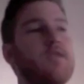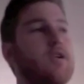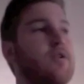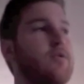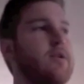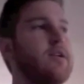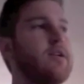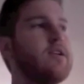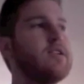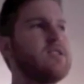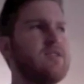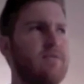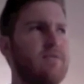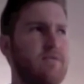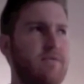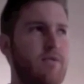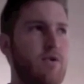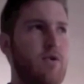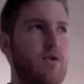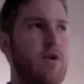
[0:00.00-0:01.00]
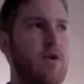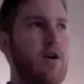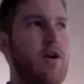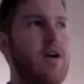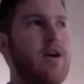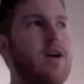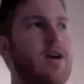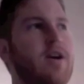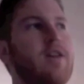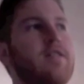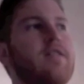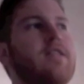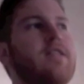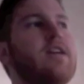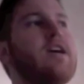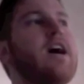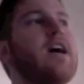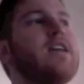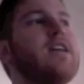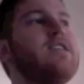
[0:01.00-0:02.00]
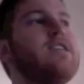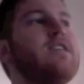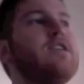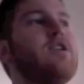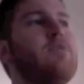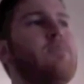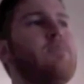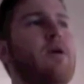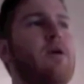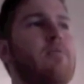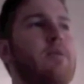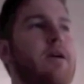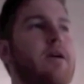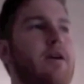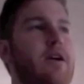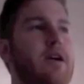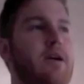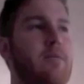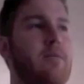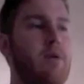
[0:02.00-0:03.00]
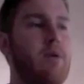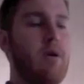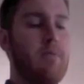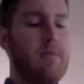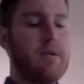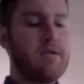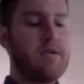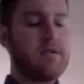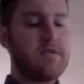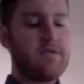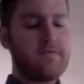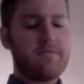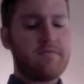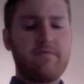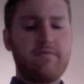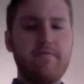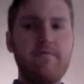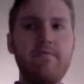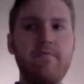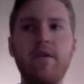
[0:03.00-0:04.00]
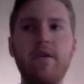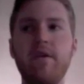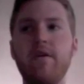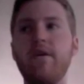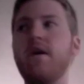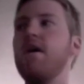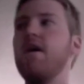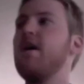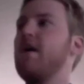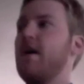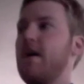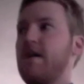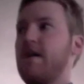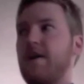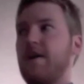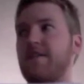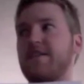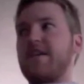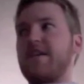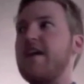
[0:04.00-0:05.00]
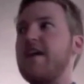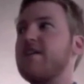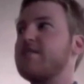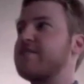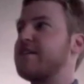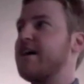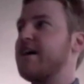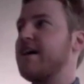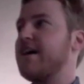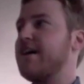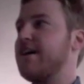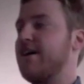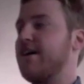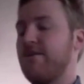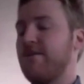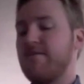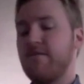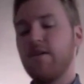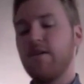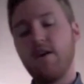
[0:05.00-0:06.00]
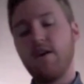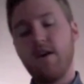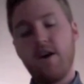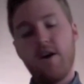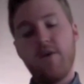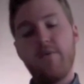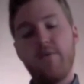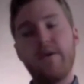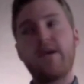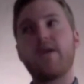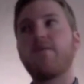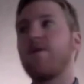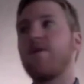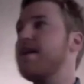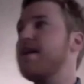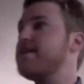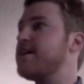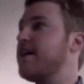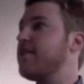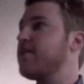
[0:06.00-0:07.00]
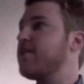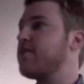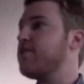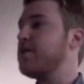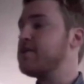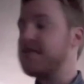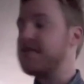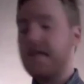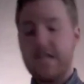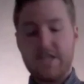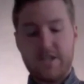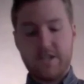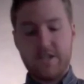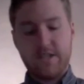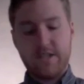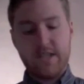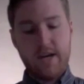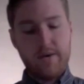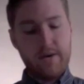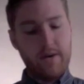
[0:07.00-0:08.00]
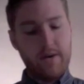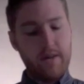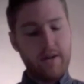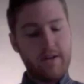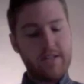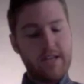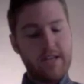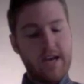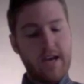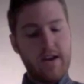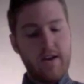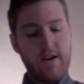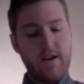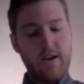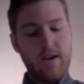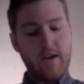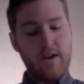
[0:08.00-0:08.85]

The arena is for the ideal barbarian purpose. On the tiger side, however, we can write down the quotations that we looked at.